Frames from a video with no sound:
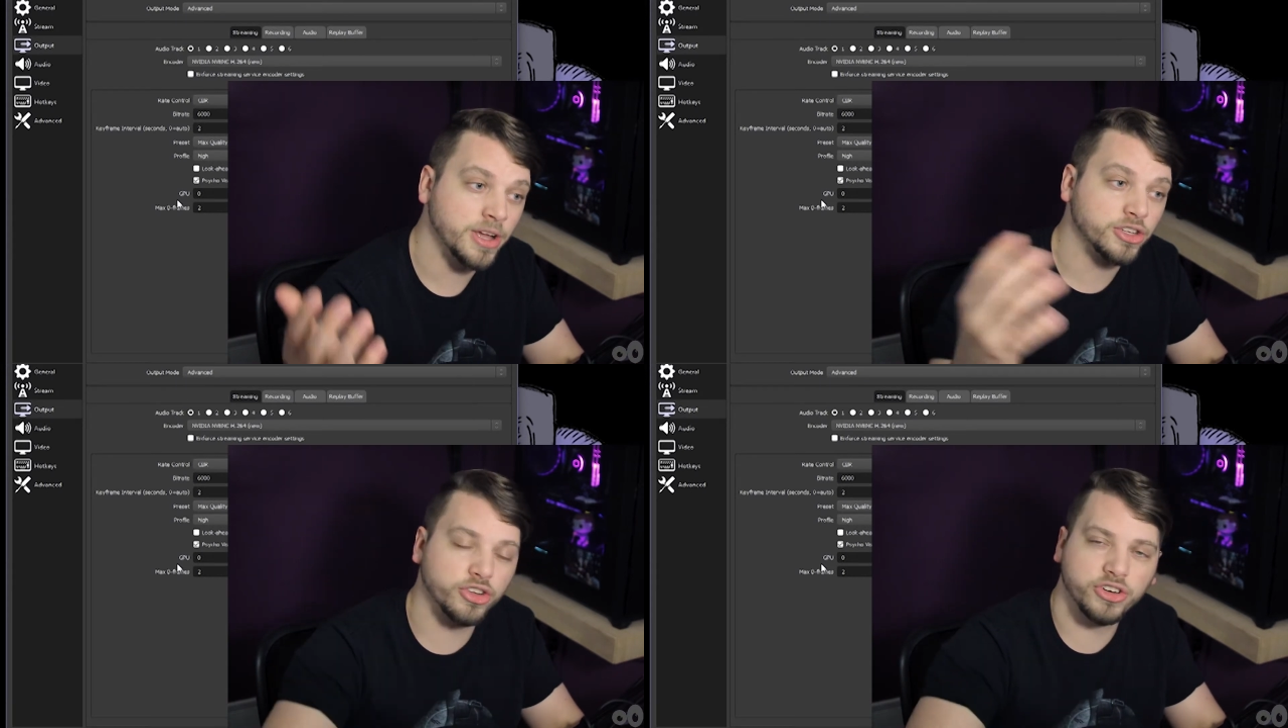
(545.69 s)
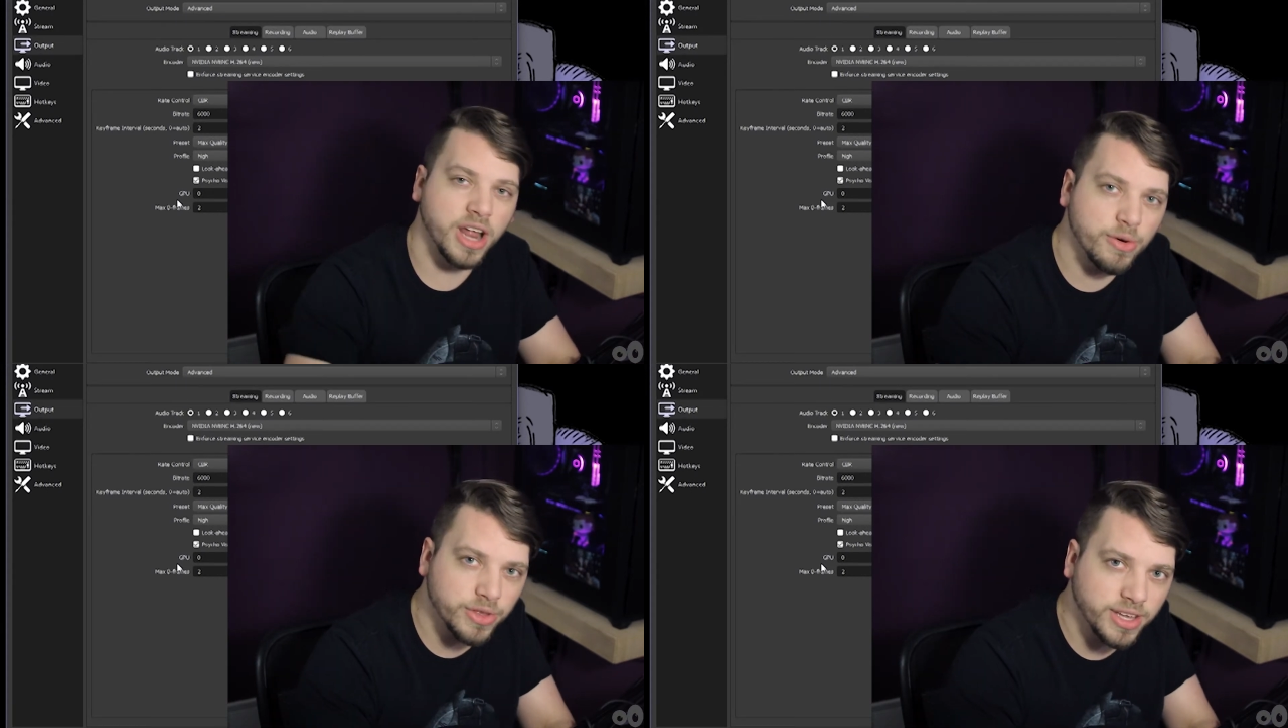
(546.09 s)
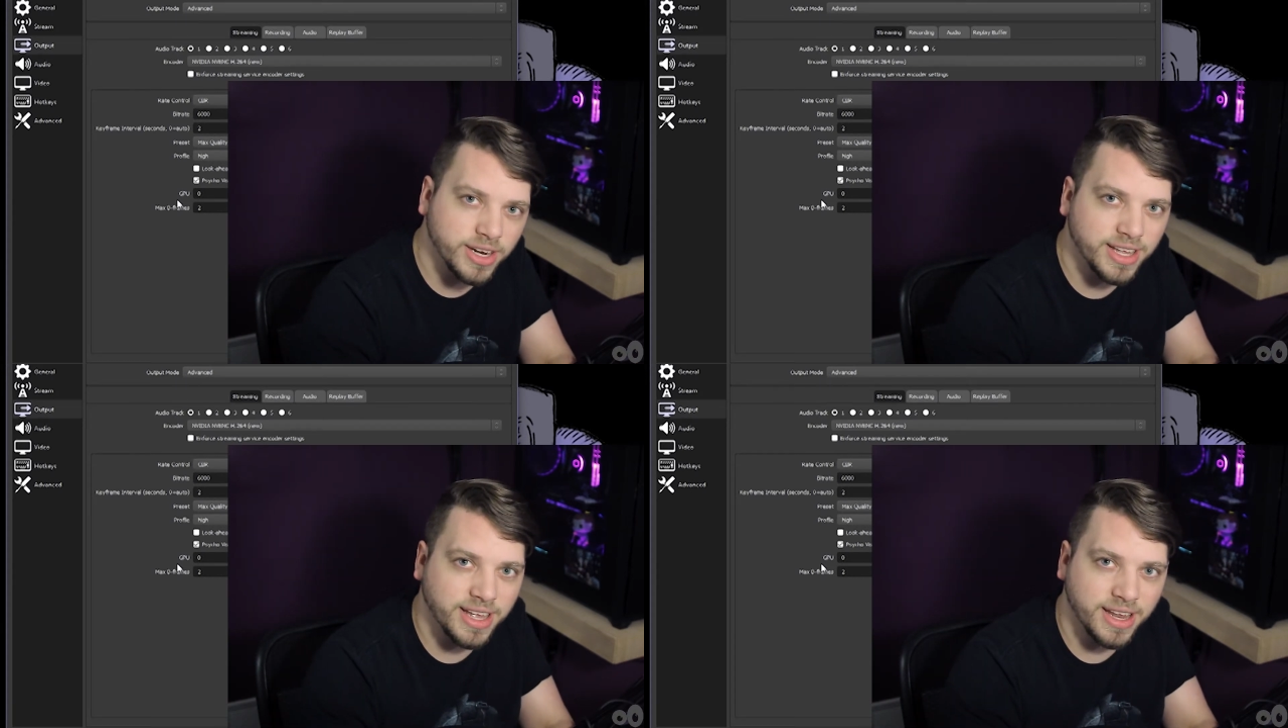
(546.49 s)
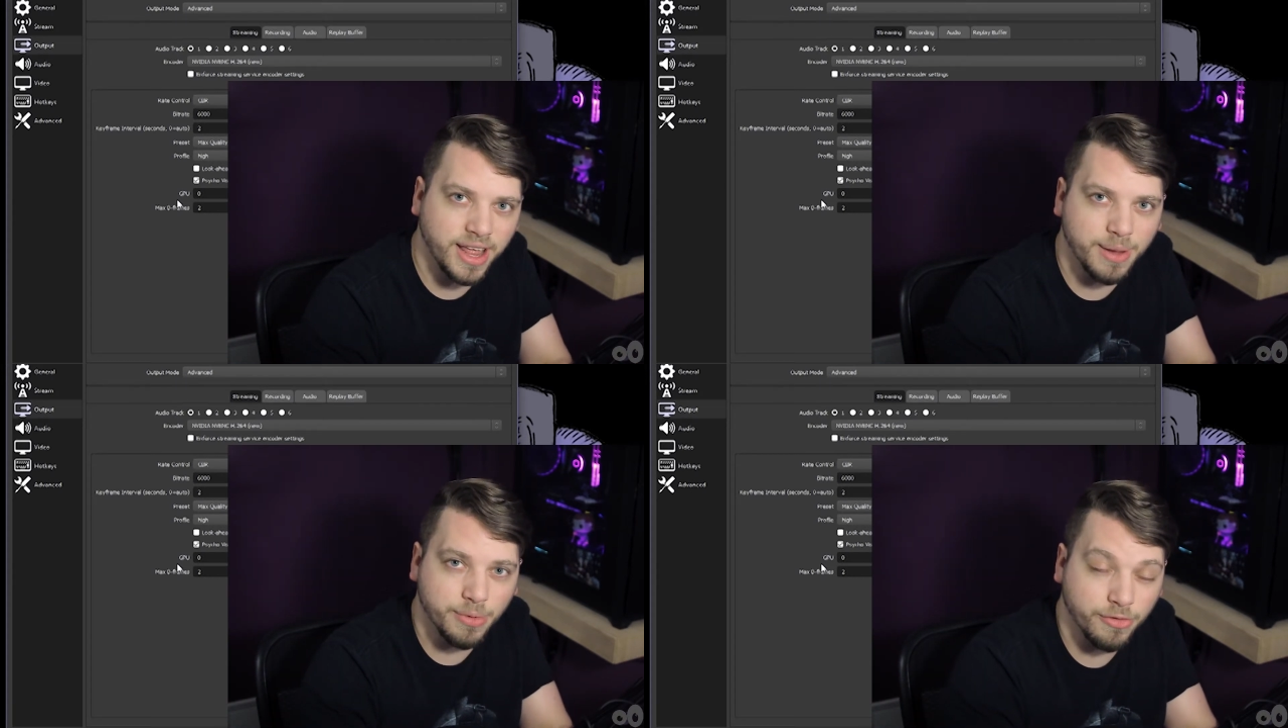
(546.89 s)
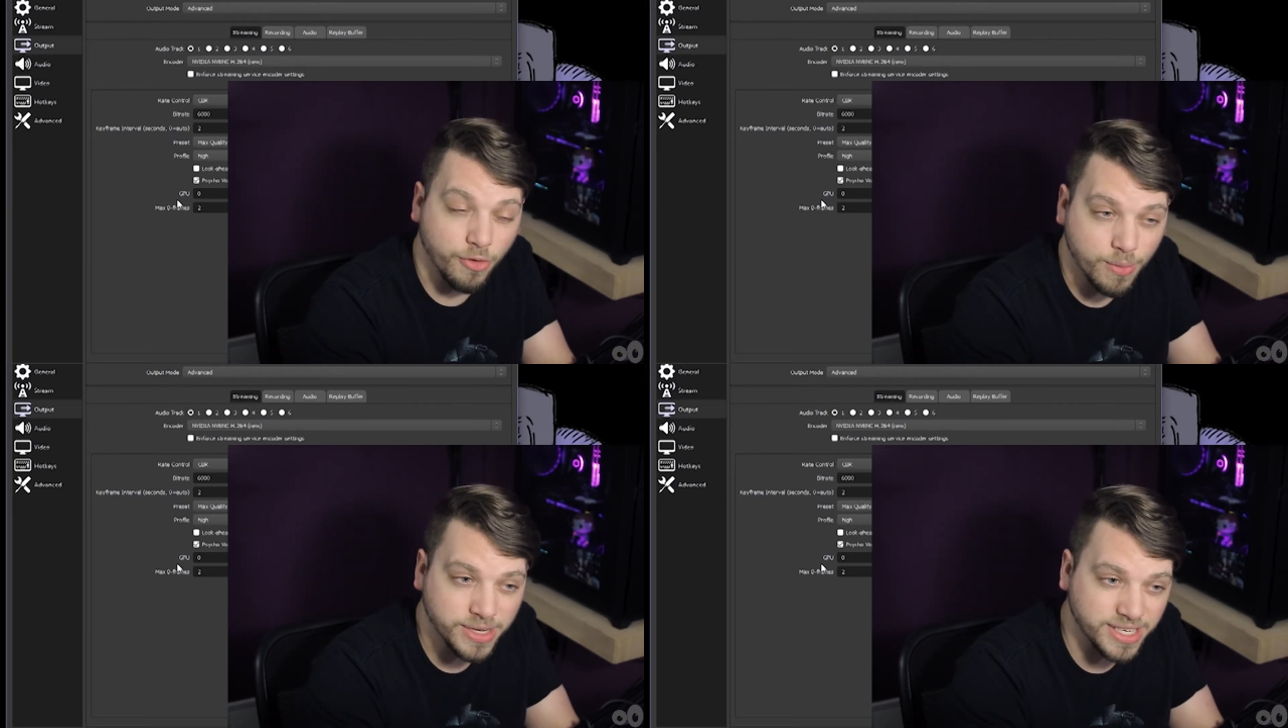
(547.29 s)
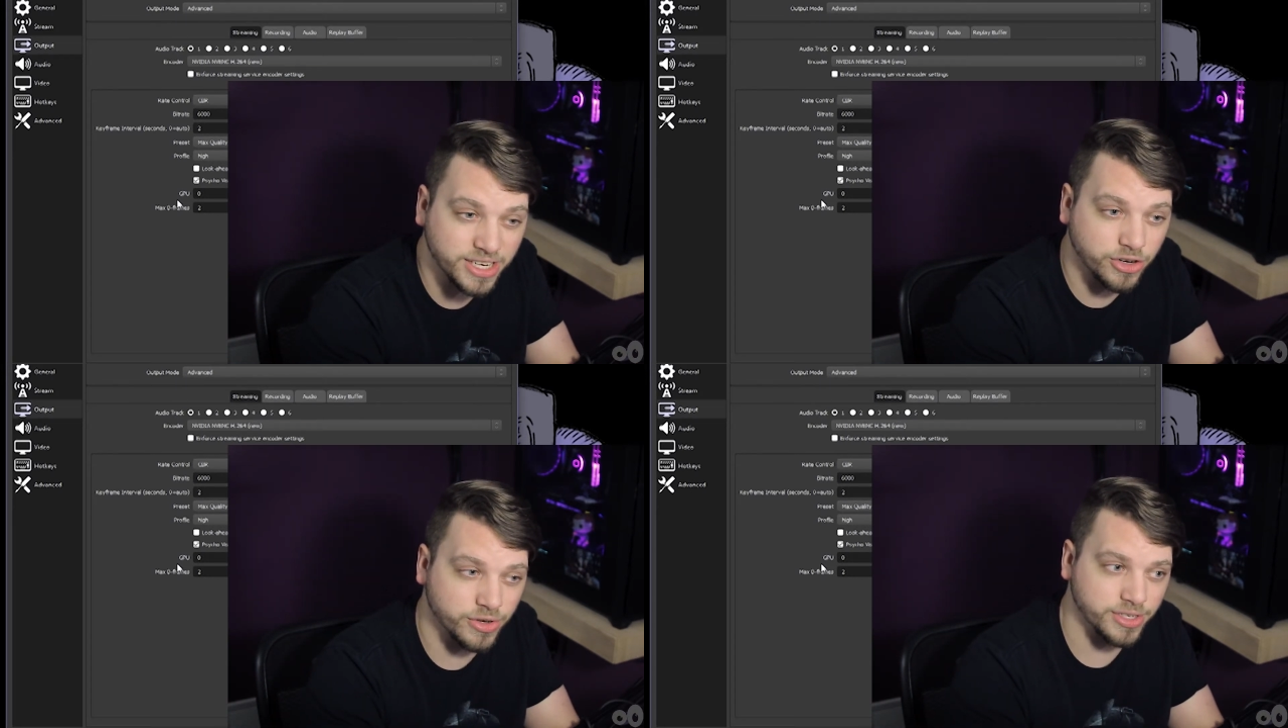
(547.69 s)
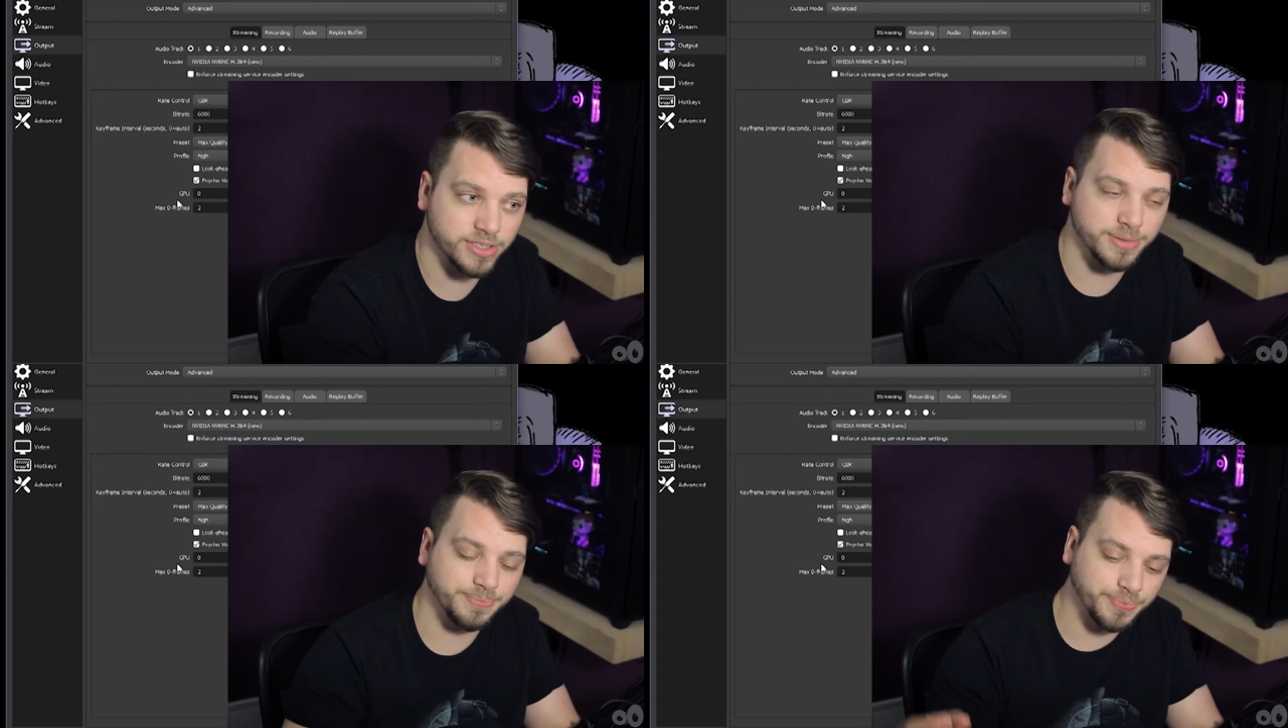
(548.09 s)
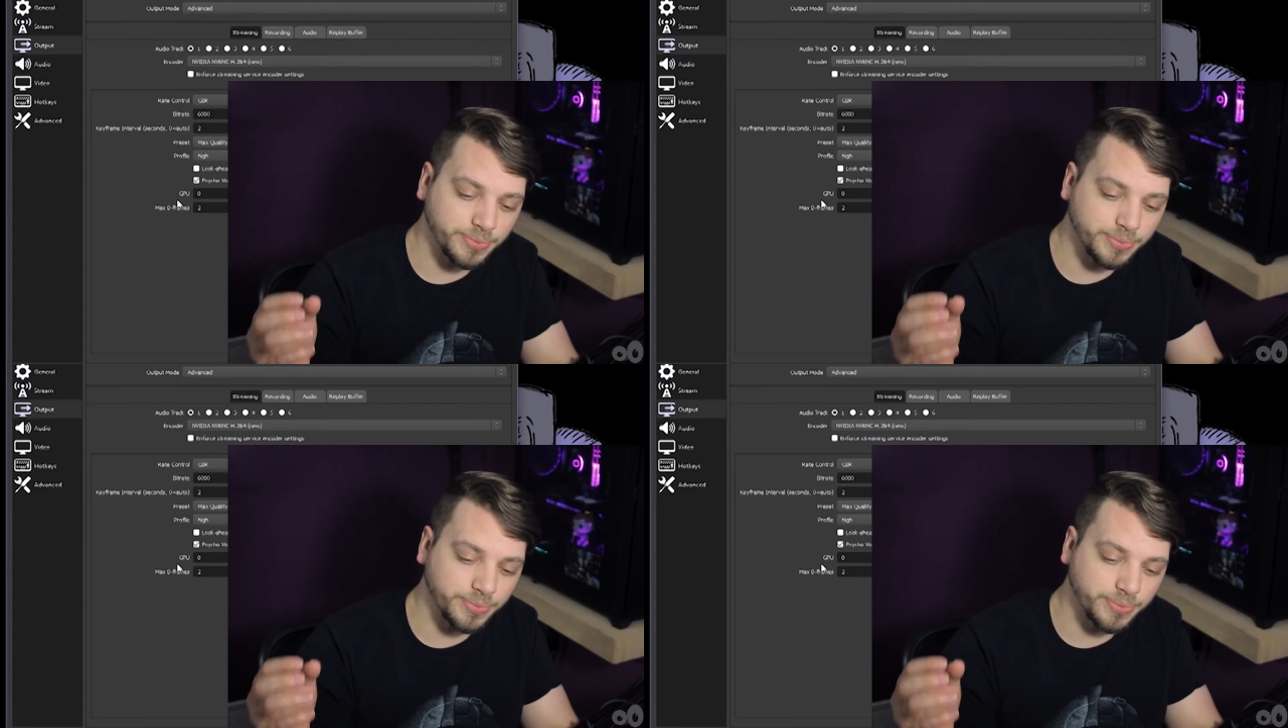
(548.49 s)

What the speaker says: So you're not really going to get a performance increase.